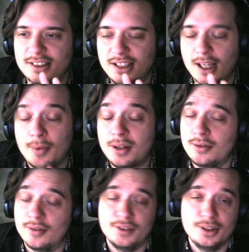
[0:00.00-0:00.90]
I might do a
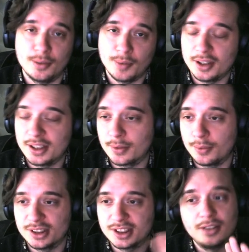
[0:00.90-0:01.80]
video about that once
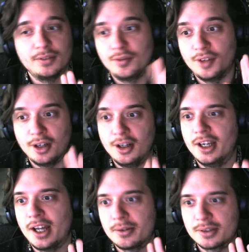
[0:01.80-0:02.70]
I figure it
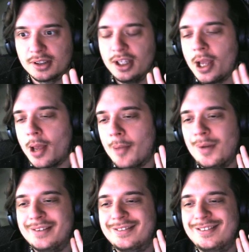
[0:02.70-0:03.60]
out, but
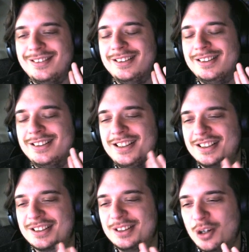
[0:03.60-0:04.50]
there's
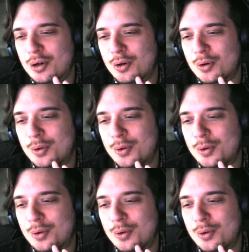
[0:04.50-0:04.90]
no.